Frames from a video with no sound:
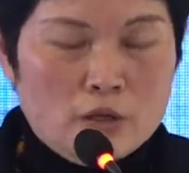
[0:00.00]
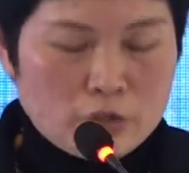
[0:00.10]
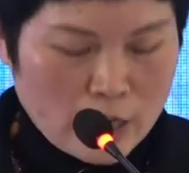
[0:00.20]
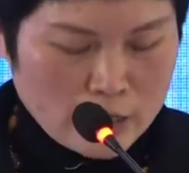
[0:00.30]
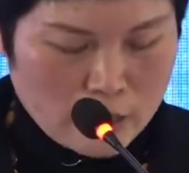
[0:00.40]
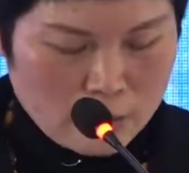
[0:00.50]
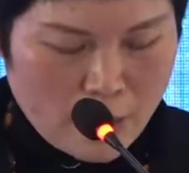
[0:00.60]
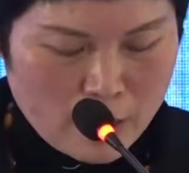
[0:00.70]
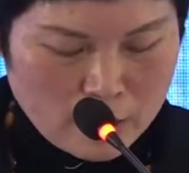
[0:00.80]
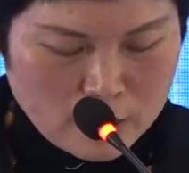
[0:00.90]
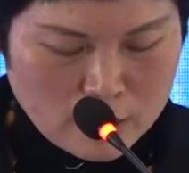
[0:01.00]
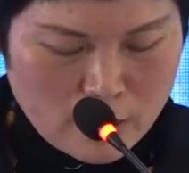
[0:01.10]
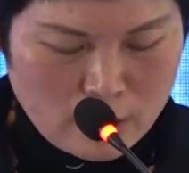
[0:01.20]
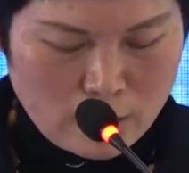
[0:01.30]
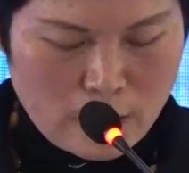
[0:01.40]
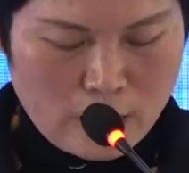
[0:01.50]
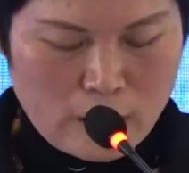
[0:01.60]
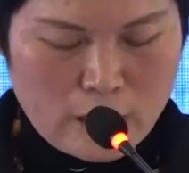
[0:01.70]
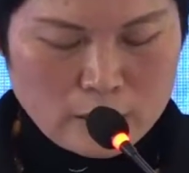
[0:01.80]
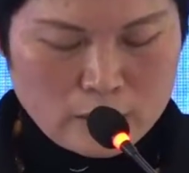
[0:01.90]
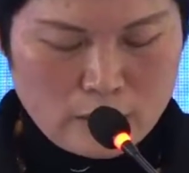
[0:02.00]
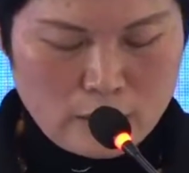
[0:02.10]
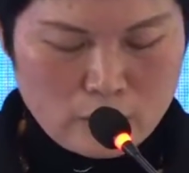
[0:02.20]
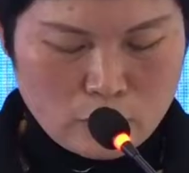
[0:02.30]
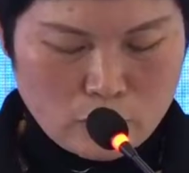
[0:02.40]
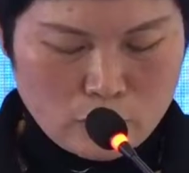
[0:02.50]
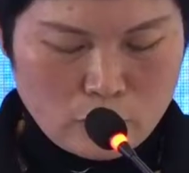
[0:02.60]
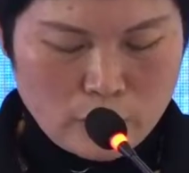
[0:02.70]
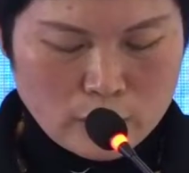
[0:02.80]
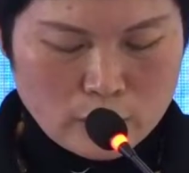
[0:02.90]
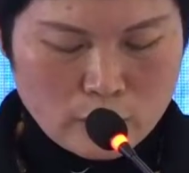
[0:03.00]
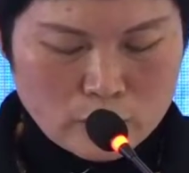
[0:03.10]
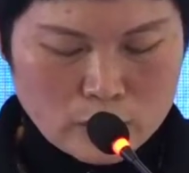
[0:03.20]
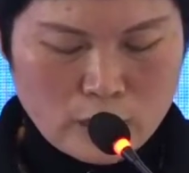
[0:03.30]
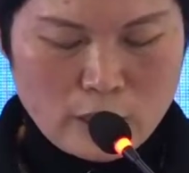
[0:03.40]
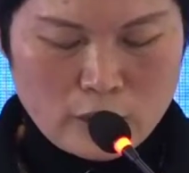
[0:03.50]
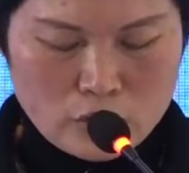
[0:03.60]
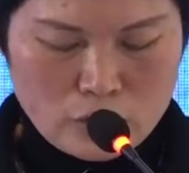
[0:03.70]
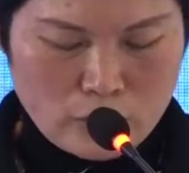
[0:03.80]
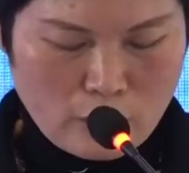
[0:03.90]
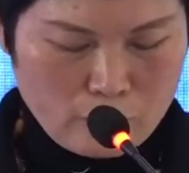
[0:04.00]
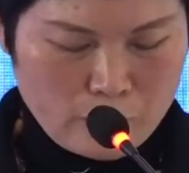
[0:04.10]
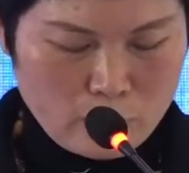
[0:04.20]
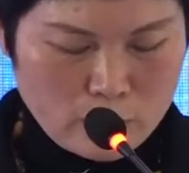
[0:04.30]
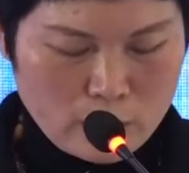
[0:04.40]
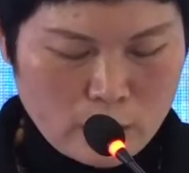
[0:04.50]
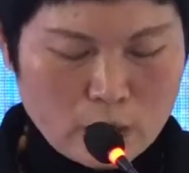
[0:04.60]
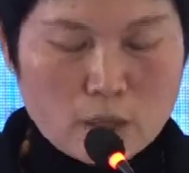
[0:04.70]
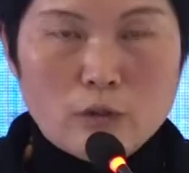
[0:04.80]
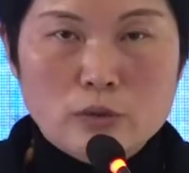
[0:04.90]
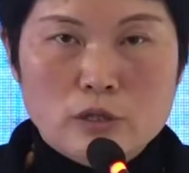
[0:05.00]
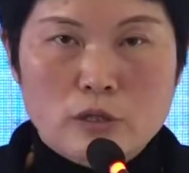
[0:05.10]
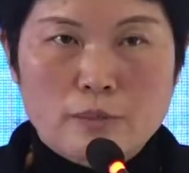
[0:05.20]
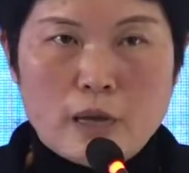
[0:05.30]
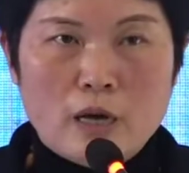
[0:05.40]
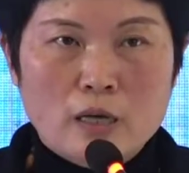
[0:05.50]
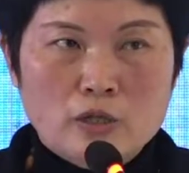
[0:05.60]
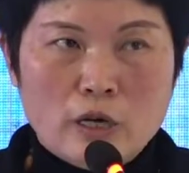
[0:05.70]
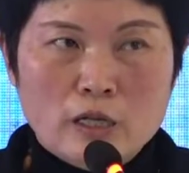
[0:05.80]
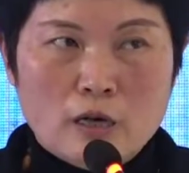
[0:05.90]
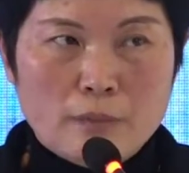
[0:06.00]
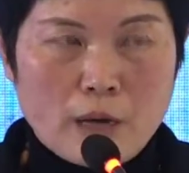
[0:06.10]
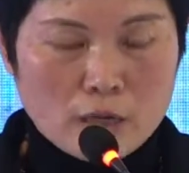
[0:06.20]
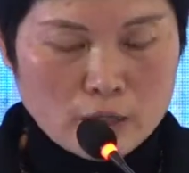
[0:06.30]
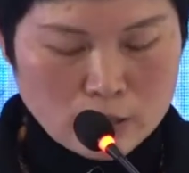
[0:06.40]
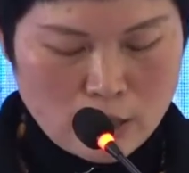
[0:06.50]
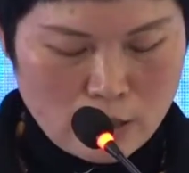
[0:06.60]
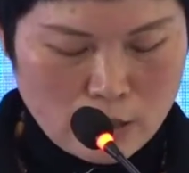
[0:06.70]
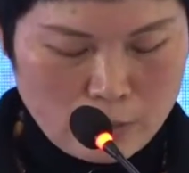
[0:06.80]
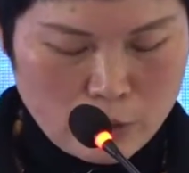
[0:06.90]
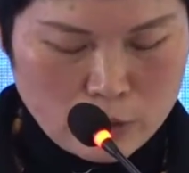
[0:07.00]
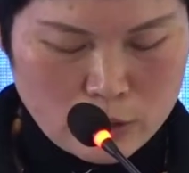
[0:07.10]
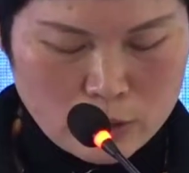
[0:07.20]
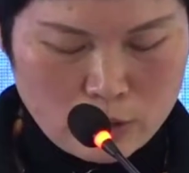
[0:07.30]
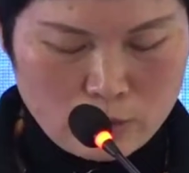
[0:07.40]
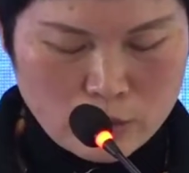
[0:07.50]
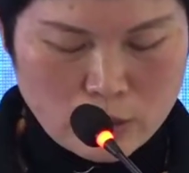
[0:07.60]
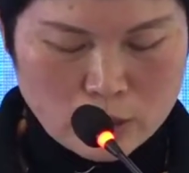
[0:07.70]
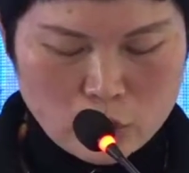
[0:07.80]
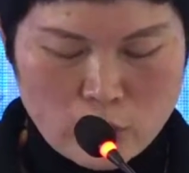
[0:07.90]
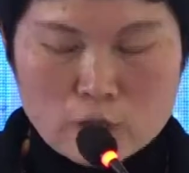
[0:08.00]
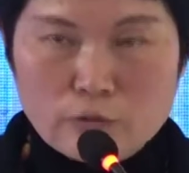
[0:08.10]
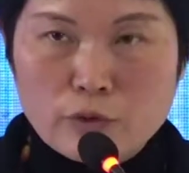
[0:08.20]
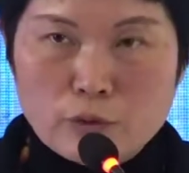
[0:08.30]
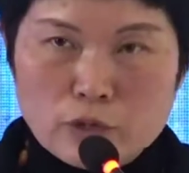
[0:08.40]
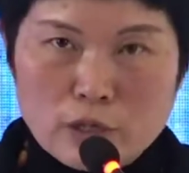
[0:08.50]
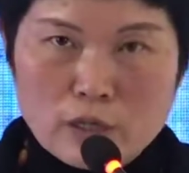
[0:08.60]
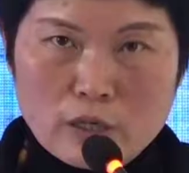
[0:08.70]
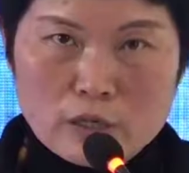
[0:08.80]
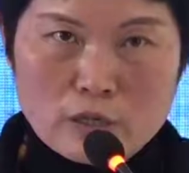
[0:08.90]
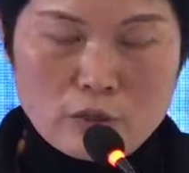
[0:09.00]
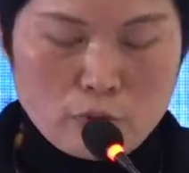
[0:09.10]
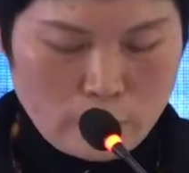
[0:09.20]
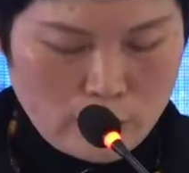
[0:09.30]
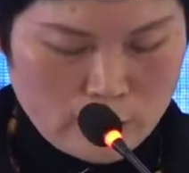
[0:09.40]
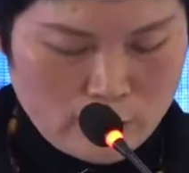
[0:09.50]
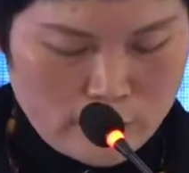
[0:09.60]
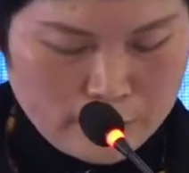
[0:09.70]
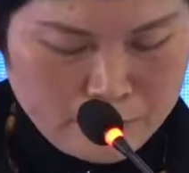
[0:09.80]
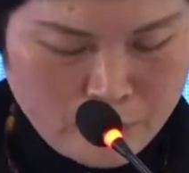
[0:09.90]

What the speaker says: China and Pakistan are at the critical stage of building a closer China-Pakistan community with a shared future in the new era.